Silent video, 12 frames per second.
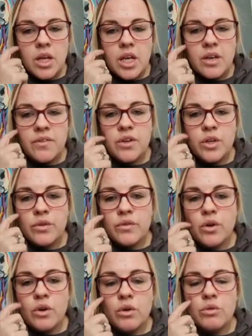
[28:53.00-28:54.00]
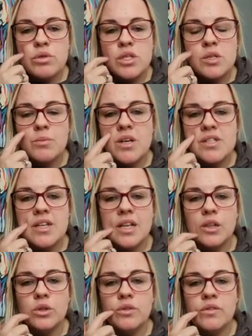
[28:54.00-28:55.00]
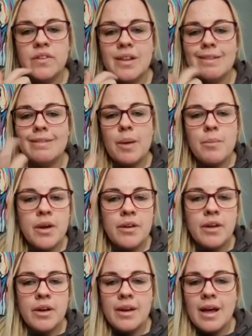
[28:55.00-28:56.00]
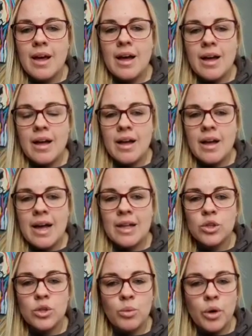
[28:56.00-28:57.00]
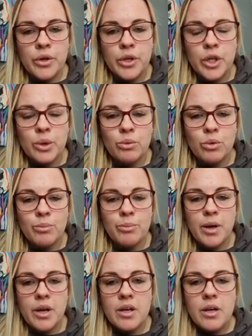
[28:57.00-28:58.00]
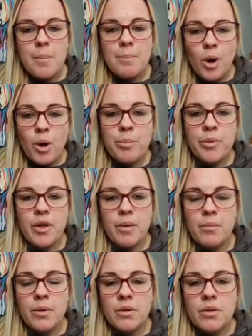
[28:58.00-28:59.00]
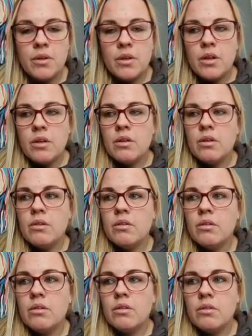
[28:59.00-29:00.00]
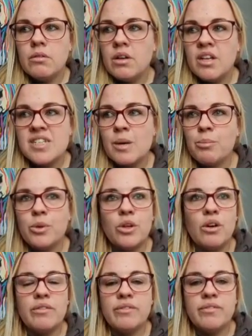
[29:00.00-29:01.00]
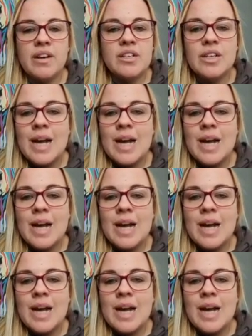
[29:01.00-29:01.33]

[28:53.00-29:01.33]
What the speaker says: If you've got customers that love lemon and aloe water and cucumber, pop them a sample of a